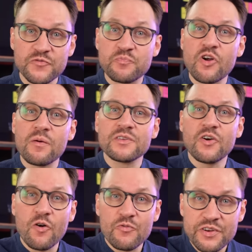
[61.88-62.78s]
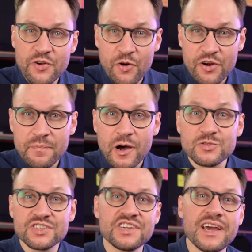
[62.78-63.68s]
you've probably already heard
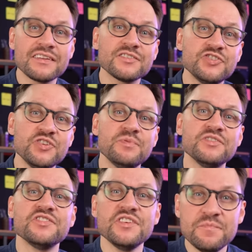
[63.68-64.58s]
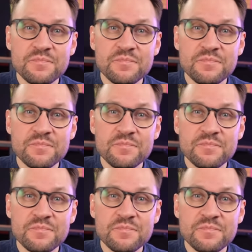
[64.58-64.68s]
about ChatGPT.